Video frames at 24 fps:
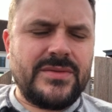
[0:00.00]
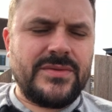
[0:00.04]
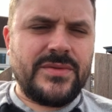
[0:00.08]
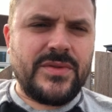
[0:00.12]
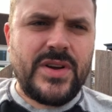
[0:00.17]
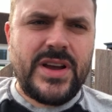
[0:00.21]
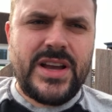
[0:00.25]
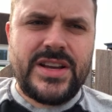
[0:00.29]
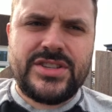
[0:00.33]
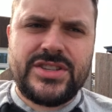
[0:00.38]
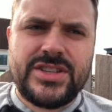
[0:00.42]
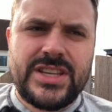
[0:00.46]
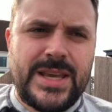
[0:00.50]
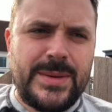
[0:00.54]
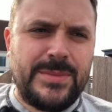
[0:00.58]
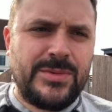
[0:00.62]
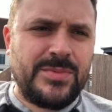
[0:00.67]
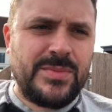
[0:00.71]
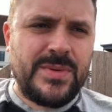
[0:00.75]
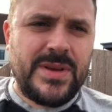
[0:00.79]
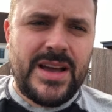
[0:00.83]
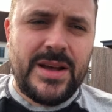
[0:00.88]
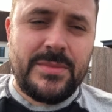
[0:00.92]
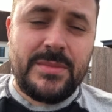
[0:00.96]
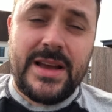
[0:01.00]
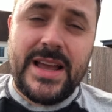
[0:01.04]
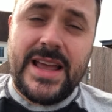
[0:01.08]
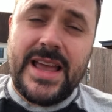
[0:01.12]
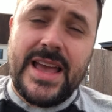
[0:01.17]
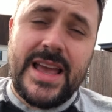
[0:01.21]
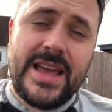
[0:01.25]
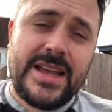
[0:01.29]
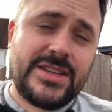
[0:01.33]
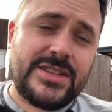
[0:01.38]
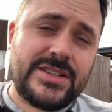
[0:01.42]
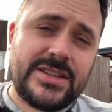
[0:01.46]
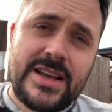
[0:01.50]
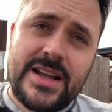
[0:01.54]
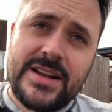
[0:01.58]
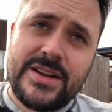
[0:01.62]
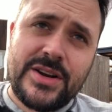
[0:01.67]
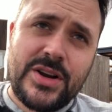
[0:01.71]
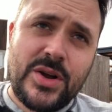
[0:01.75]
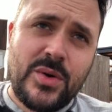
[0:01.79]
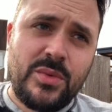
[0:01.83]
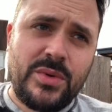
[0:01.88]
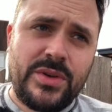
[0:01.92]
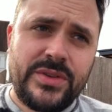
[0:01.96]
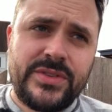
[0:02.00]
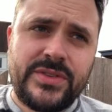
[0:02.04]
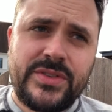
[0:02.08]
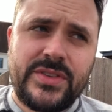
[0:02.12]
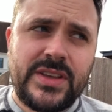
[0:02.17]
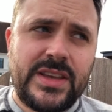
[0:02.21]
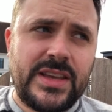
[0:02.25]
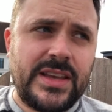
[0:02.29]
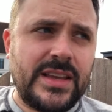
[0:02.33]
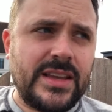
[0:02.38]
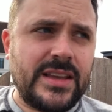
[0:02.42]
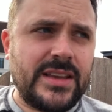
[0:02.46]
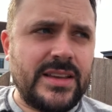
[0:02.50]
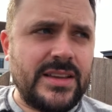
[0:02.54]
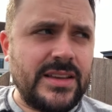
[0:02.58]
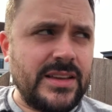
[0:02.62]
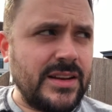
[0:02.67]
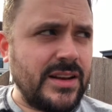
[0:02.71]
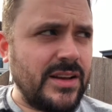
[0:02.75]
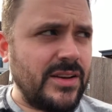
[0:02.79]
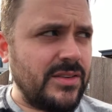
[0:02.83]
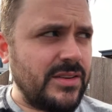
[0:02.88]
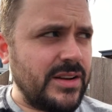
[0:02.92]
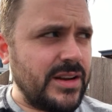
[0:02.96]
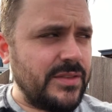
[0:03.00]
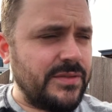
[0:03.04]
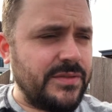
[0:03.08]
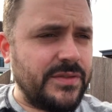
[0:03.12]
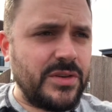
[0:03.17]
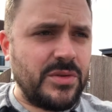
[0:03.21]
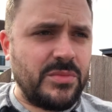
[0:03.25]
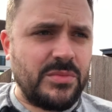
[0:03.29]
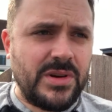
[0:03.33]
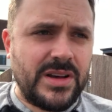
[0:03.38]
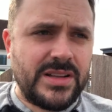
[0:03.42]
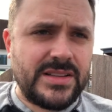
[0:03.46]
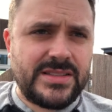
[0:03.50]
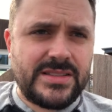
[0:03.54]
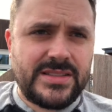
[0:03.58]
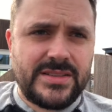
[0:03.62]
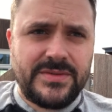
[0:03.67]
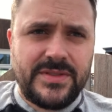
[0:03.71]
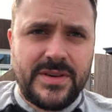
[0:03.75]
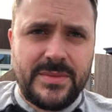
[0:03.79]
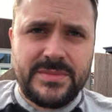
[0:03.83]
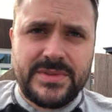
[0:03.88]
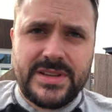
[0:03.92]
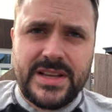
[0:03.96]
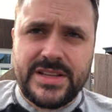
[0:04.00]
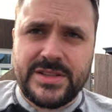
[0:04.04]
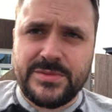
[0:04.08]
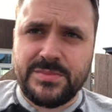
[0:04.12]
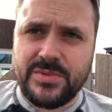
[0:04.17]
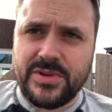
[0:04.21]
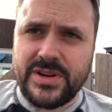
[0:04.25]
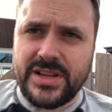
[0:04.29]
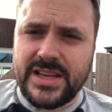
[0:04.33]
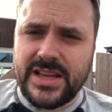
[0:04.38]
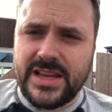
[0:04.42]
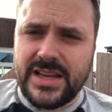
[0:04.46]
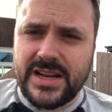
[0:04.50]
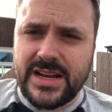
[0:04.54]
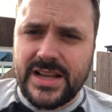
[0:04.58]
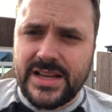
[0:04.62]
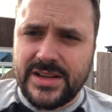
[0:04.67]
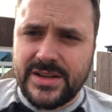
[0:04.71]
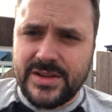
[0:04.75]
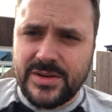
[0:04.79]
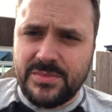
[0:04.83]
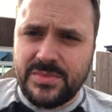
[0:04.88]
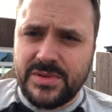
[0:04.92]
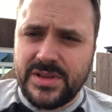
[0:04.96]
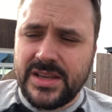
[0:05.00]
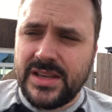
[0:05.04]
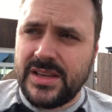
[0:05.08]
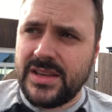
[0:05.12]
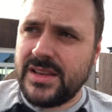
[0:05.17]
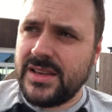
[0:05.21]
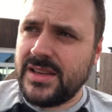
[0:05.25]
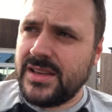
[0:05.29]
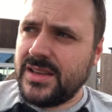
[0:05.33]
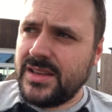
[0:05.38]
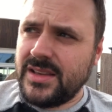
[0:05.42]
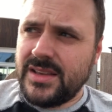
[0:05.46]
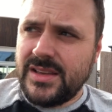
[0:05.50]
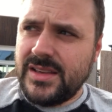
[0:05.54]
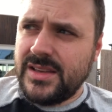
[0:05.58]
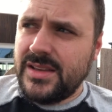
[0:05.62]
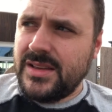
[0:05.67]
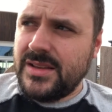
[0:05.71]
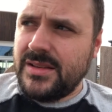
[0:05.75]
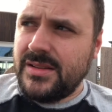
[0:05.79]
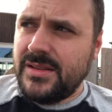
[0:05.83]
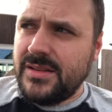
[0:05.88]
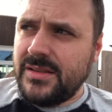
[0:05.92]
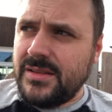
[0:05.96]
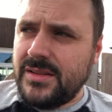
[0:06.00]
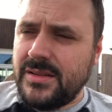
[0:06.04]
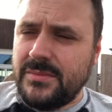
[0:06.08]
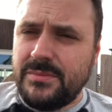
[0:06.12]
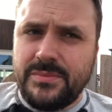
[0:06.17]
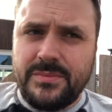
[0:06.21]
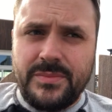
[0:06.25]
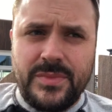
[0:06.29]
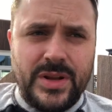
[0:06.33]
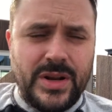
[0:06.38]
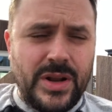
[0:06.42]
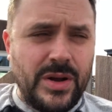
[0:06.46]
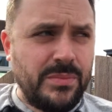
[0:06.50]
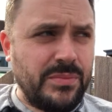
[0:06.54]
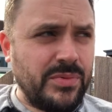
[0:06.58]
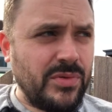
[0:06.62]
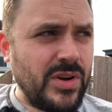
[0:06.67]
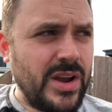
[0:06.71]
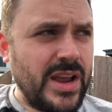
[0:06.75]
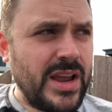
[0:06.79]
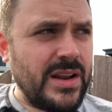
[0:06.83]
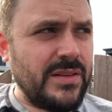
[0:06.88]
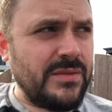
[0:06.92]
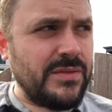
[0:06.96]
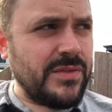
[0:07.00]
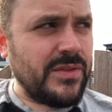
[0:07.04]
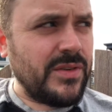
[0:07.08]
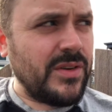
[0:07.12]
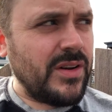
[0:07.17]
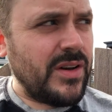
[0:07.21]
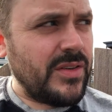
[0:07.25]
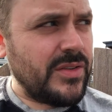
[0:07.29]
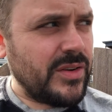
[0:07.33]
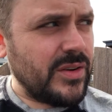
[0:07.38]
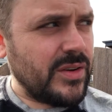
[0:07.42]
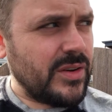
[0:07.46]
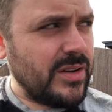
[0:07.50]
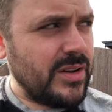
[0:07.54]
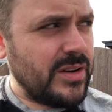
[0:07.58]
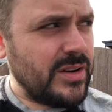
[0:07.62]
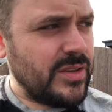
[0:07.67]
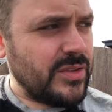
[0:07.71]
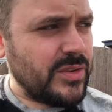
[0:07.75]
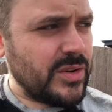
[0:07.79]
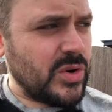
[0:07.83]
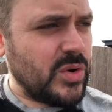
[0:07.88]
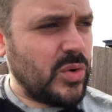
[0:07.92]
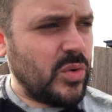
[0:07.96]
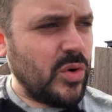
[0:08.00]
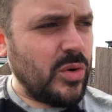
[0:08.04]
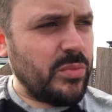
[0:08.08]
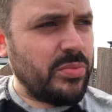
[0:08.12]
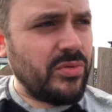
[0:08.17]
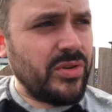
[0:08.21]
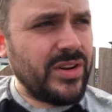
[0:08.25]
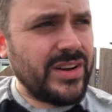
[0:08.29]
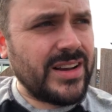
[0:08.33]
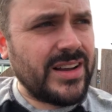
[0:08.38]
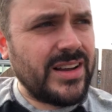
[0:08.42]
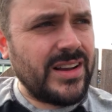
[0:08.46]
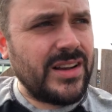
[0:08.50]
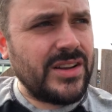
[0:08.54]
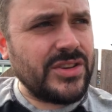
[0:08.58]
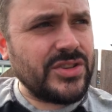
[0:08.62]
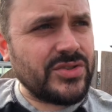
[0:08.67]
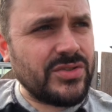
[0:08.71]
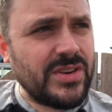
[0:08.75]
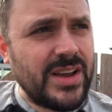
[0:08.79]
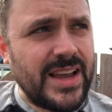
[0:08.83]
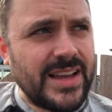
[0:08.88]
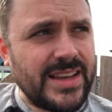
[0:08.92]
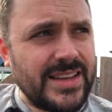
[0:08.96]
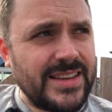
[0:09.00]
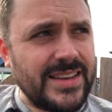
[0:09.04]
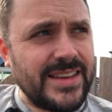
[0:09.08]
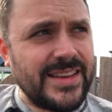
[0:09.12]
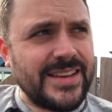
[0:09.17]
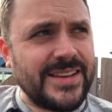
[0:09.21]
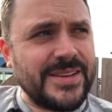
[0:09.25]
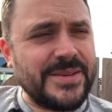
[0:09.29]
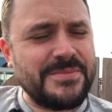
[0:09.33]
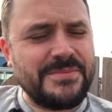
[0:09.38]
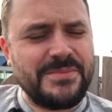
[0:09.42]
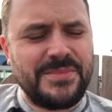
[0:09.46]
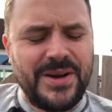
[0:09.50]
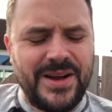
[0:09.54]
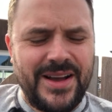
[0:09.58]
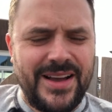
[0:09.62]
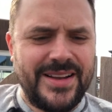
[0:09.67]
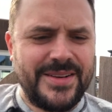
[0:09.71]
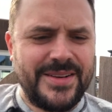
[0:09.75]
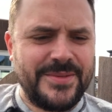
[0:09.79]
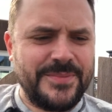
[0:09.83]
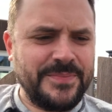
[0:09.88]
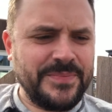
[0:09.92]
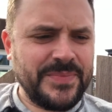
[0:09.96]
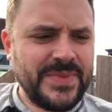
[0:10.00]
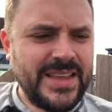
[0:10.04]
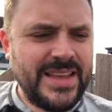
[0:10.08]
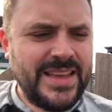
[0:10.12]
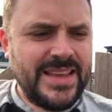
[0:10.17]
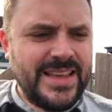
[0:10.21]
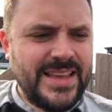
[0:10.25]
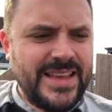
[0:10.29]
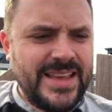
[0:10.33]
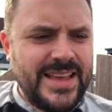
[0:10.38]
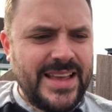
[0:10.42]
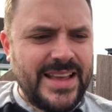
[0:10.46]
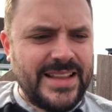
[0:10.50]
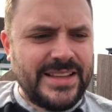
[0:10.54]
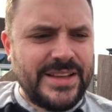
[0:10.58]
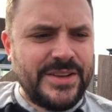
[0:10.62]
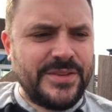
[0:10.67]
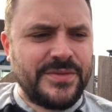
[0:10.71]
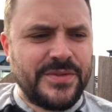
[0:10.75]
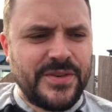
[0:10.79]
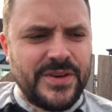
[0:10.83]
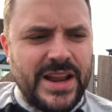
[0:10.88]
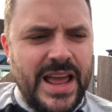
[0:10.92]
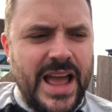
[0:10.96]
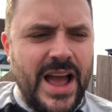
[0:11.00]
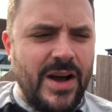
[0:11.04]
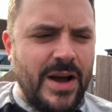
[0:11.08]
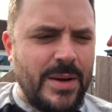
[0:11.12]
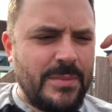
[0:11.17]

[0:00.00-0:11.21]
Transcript: fresh, keeps me on my edge. I don't know, we'll see. In a few months, if I'm desperate again, I could be, praying for another corporate contract gig. But at least for now,